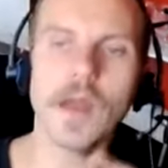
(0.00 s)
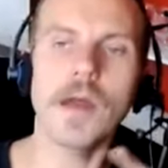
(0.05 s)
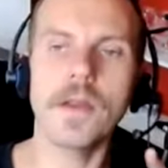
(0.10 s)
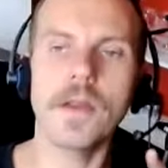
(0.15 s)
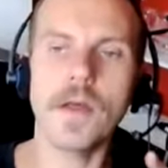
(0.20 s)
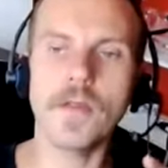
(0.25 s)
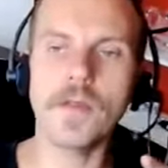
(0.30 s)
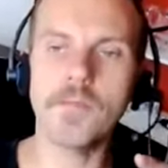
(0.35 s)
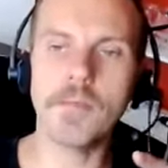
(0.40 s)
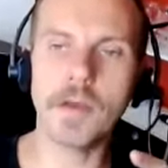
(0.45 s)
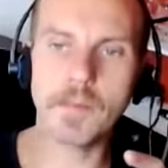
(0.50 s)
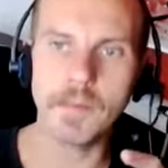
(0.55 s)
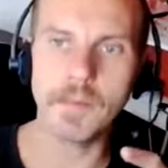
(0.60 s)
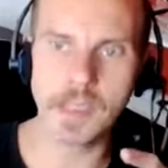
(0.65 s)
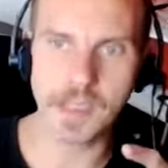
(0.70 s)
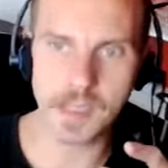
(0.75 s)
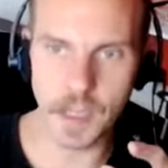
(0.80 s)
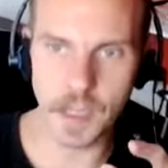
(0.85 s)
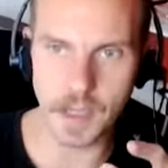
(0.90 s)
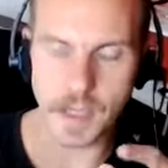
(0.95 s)
Another big
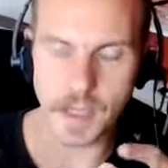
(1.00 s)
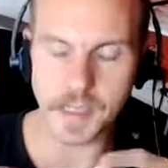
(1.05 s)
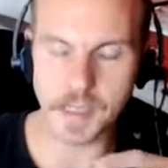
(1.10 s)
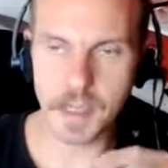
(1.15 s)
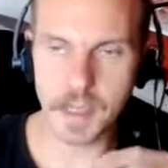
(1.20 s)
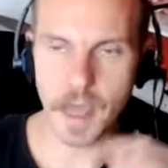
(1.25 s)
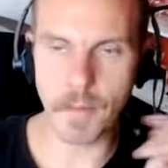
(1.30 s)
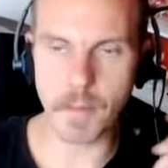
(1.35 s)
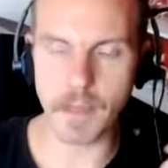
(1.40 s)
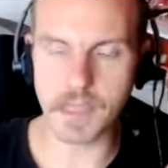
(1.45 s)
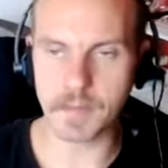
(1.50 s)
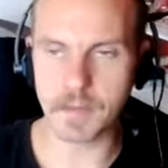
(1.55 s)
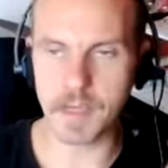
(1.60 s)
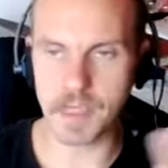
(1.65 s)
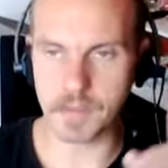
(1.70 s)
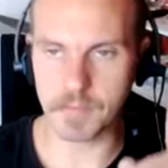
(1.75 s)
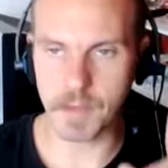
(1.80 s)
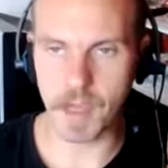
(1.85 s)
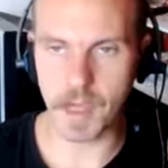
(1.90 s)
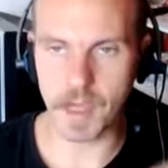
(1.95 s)
mistake I see
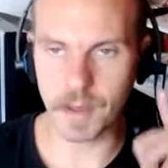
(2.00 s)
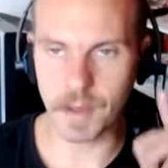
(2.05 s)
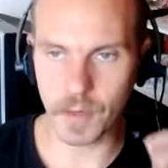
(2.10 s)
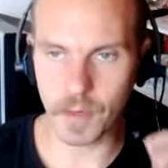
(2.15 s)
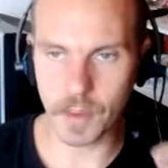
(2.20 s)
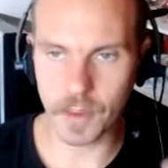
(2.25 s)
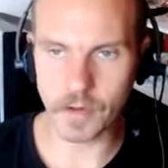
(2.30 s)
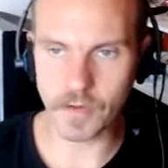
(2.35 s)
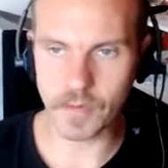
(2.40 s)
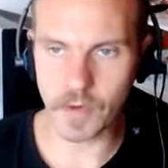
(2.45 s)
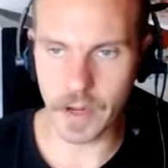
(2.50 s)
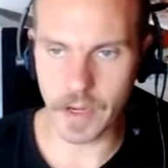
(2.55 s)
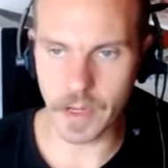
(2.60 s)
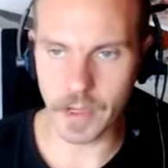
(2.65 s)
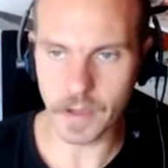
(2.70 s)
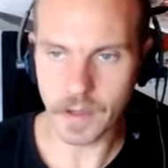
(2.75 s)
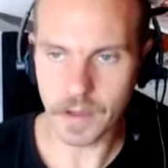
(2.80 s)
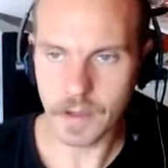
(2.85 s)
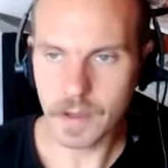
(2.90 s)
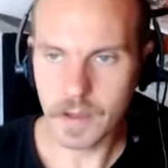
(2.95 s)
MSPs making when they're
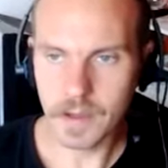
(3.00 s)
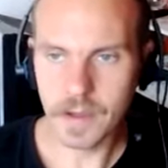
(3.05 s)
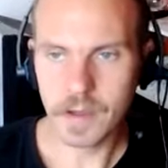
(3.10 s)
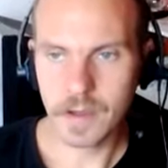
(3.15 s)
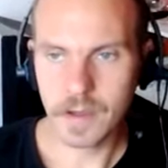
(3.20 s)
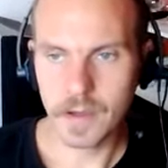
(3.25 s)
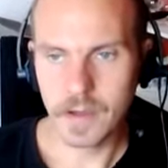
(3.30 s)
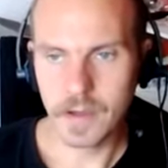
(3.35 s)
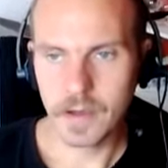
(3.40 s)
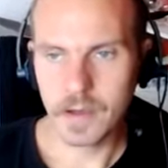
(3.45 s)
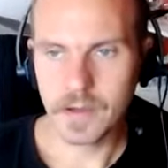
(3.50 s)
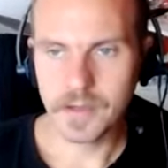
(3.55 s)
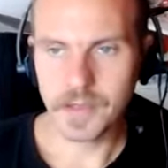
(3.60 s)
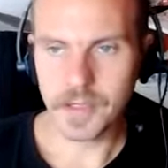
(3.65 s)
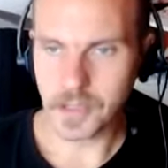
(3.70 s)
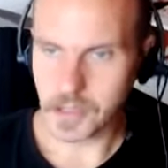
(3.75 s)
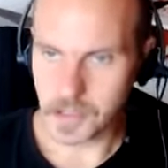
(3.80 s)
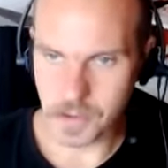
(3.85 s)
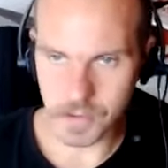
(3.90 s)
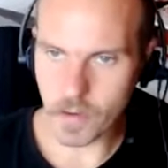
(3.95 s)
training,
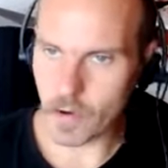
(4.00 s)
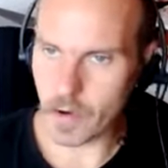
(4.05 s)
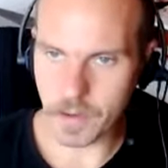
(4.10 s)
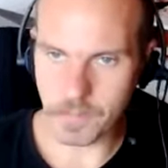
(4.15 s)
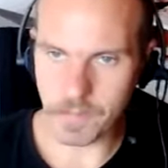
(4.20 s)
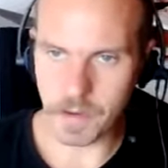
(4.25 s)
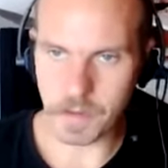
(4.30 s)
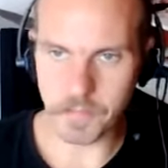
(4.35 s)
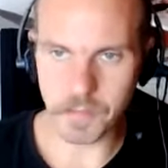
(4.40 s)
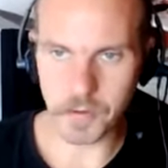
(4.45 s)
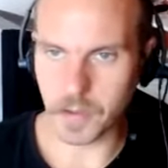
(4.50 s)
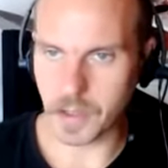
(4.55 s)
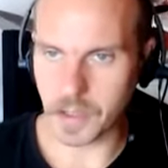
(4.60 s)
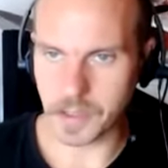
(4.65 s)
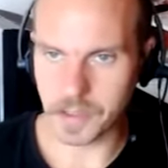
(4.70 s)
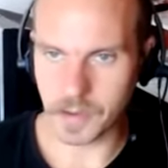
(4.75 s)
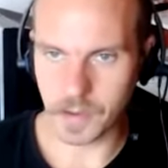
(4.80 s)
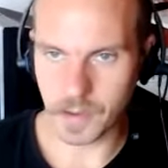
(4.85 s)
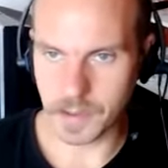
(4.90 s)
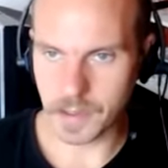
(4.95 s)
just throwing people
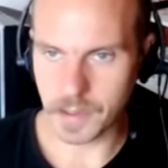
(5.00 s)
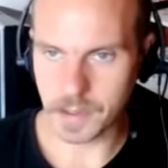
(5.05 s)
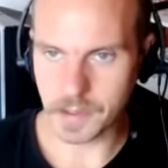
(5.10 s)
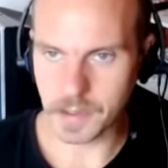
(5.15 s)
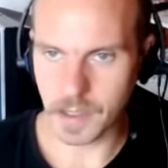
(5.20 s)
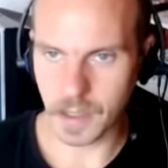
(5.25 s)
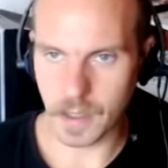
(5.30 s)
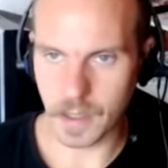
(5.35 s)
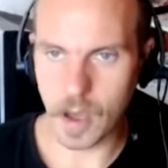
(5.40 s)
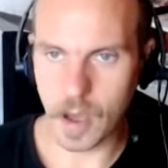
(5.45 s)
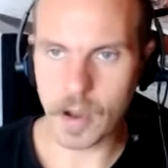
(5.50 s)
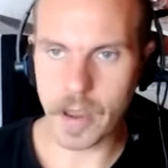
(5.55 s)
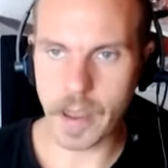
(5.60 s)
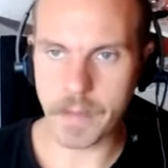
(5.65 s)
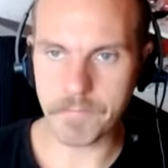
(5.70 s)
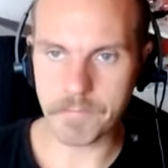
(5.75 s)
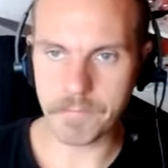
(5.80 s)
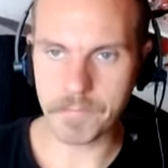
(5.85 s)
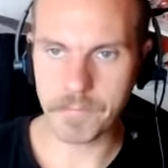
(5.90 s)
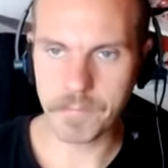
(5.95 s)
into it. It's like,
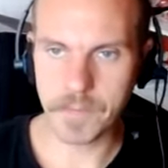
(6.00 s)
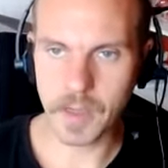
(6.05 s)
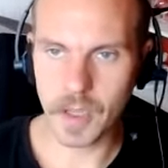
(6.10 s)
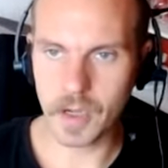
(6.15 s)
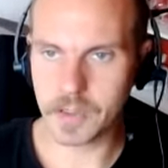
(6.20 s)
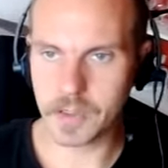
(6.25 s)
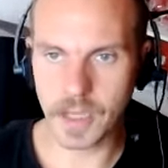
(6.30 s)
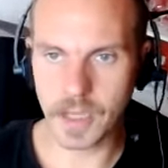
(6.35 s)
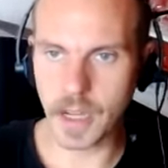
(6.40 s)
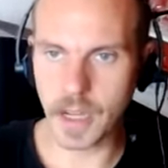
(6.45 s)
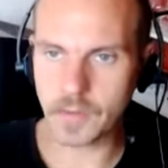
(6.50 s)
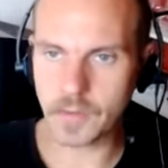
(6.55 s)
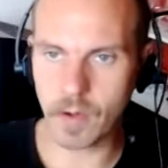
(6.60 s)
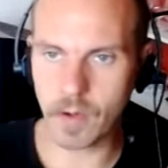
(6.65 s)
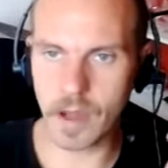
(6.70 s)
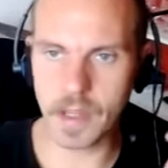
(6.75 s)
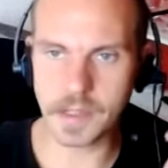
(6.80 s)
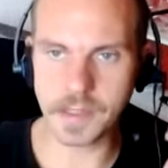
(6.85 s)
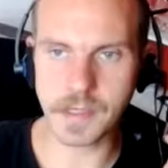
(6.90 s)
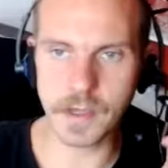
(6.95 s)
okay, here's
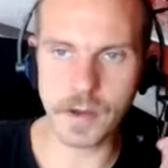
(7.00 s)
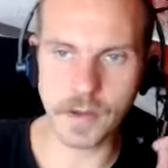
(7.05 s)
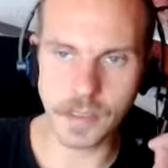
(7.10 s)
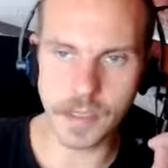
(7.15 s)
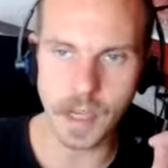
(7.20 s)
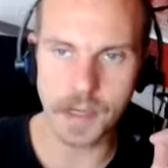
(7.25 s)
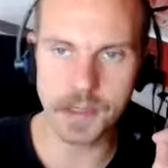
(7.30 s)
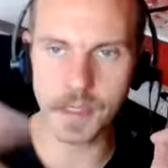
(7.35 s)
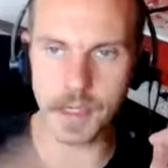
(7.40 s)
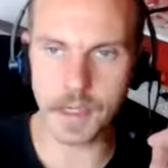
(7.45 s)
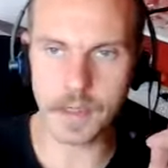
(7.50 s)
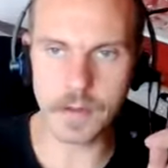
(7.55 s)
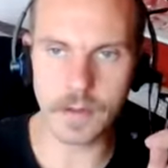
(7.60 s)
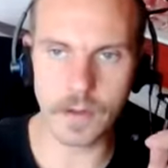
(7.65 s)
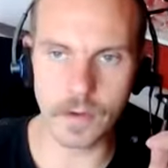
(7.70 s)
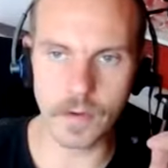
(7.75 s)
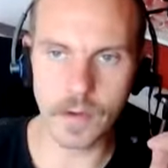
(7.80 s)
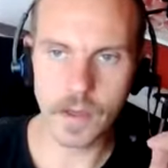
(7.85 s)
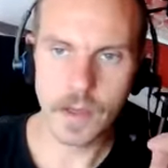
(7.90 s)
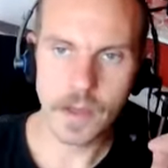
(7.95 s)
ConnectWise, here's IT
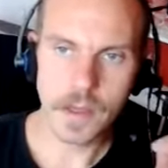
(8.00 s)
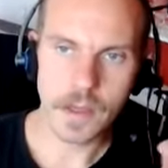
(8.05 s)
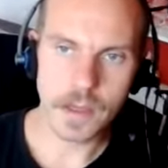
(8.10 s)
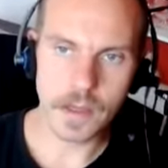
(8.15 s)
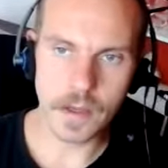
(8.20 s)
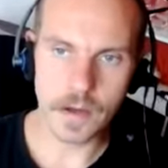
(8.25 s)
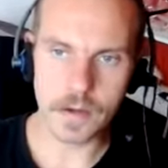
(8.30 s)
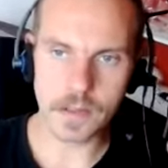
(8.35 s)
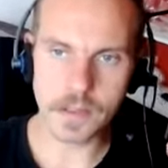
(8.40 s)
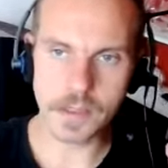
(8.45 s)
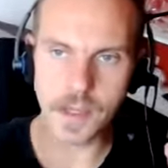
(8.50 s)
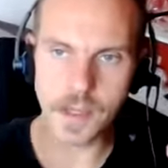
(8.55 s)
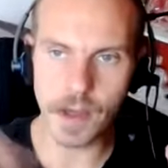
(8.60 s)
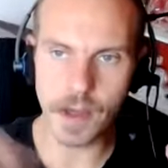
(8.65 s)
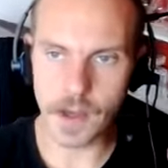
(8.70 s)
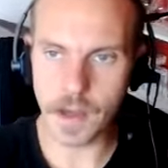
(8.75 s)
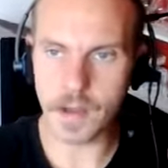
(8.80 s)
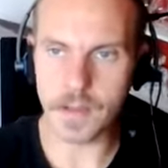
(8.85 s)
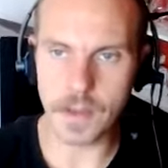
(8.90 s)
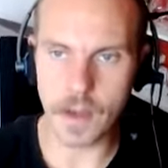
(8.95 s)
Glue, here's the
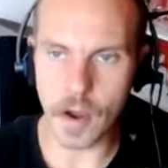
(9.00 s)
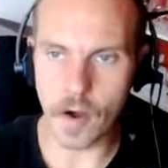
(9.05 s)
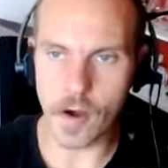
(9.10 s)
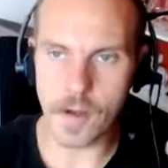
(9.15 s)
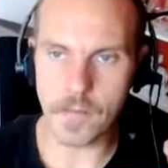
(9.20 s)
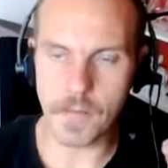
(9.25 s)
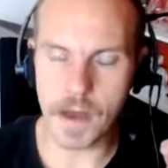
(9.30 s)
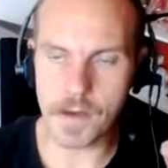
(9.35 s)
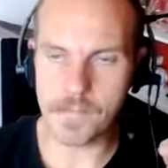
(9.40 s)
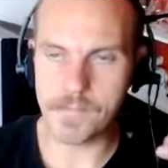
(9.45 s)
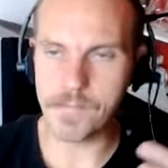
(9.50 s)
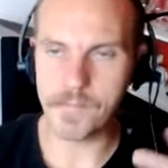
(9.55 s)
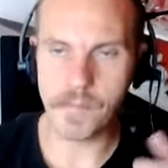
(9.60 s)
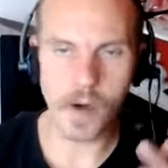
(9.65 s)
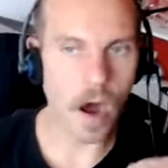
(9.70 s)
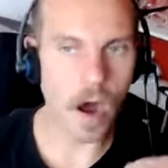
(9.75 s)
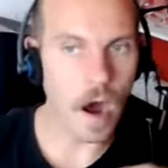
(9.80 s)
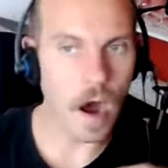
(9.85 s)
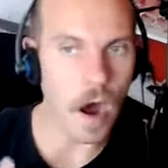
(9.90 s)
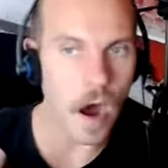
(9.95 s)
RMM,
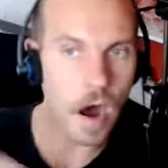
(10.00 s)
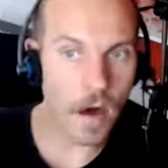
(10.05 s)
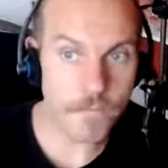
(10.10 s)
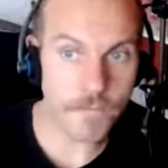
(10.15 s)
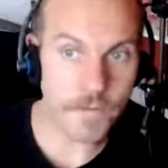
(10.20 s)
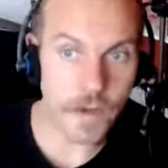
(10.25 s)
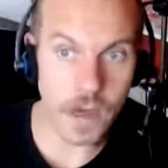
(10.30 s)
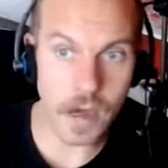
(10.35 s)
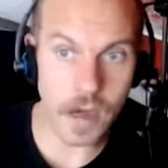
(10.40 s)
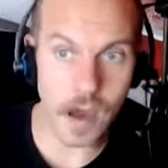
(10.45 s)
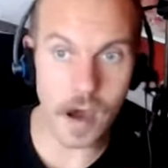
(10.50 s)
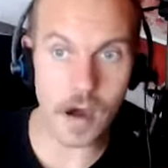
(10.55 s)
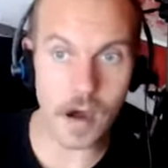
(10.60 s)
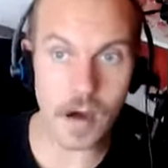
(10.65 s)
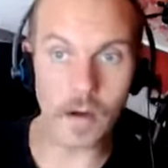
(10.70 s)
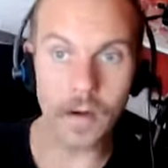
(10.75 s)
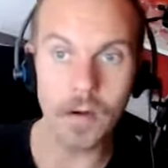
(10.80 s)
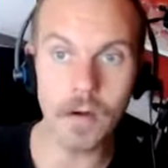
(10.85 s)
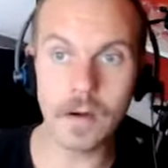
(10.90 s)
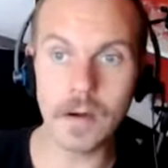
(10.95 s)
off you
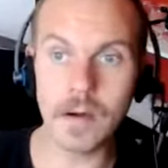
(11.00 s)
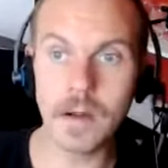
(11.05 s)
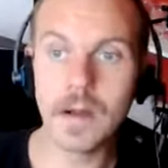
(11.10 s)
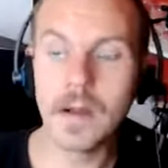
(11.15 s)
go.